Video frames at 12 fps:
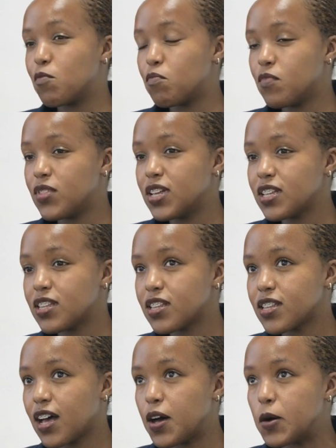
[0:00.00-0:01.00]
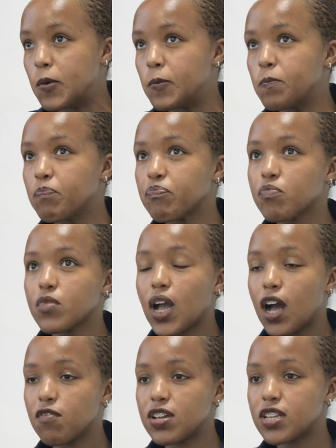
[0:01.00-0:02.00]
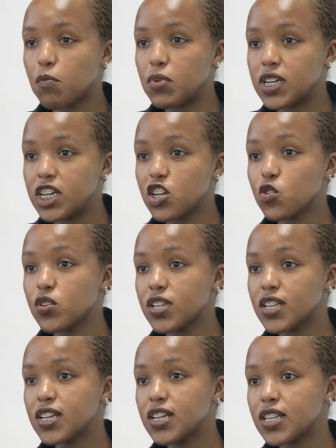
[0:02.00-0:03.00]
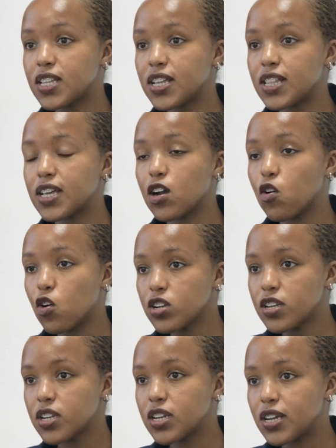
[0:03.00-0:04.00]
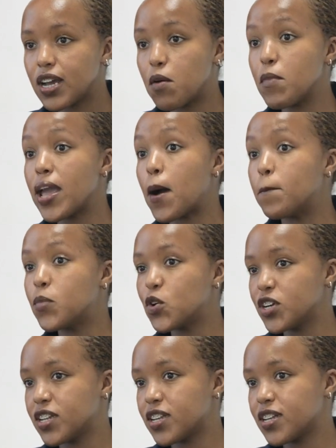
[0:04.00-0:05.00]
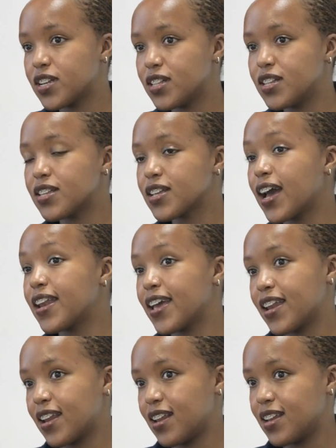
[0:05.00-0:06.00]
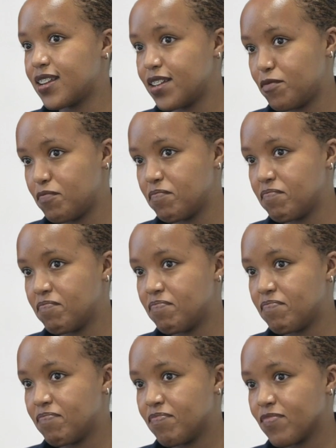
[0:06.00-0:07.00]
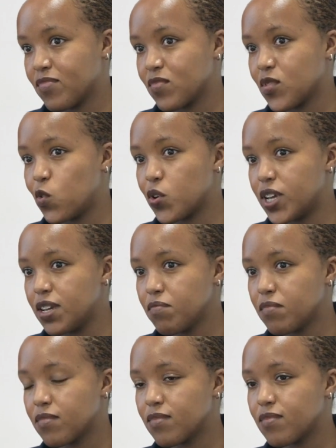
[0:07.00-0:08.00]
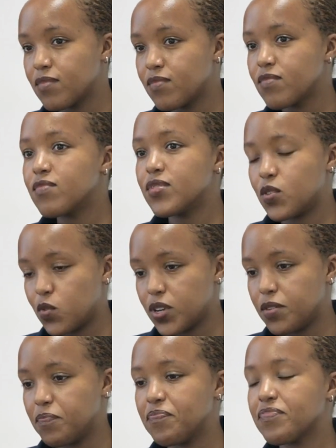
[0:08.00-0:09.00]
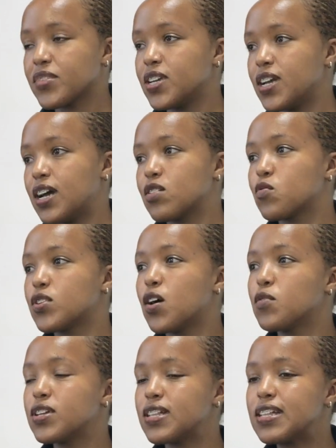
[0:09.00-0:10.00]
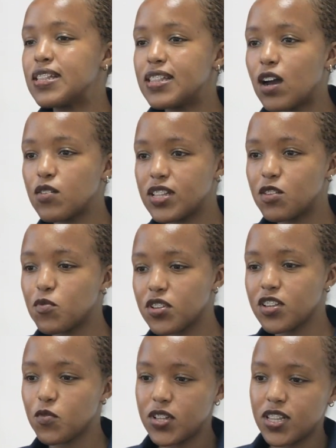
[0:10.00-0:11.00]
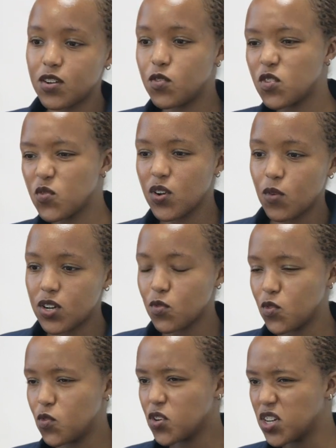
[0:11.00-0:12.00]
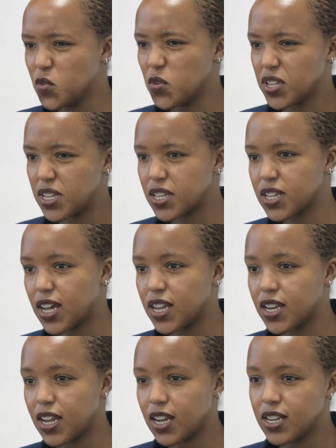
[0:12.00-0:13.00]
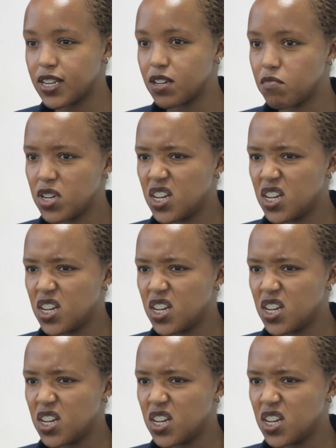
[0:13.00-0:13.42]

This first application seeks that the court may appoint this guardian ad litem. Okay? Okay. Yeah. So now in this process, when the court will want to know, okay, who is this guardian ad litem?